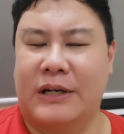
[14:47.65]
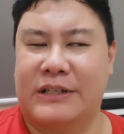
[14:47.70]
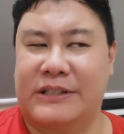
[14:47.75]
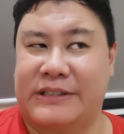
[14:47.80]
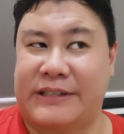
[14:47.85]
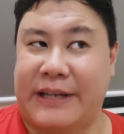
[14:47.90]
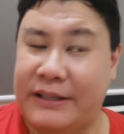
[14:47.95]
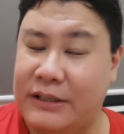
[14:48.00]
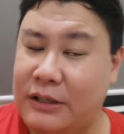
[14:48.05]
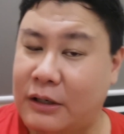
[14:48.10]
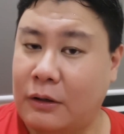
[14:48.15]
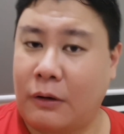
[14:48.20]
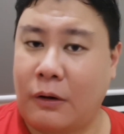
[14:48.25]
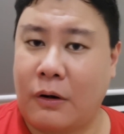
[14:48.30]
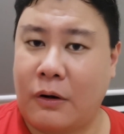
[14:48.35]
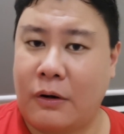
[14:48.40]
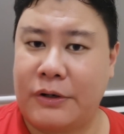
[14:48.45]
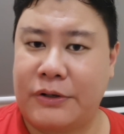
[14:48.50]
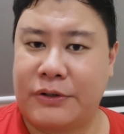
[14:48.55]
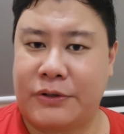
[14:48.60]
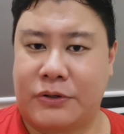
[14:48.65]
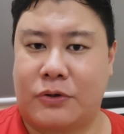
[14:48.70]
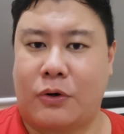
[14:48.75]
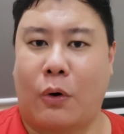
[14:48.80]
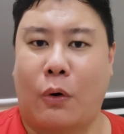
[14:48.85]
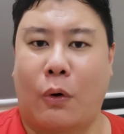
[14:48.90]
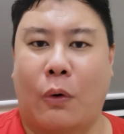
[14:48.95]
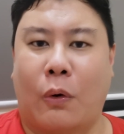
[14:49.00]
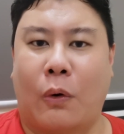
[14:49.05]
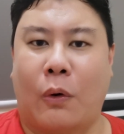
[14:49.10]
Santa Claus
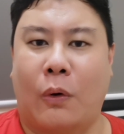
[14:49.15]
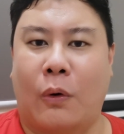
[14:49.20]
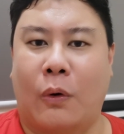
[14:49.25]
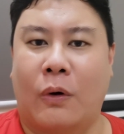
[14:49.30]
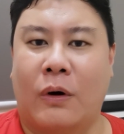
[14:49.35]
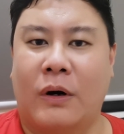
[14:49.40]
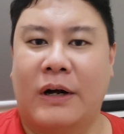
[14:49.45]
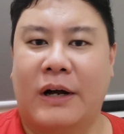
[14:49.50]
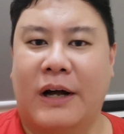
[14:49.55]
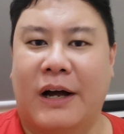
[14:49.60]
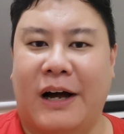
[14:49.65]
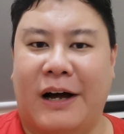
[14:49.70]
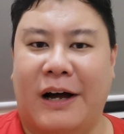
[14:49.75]
or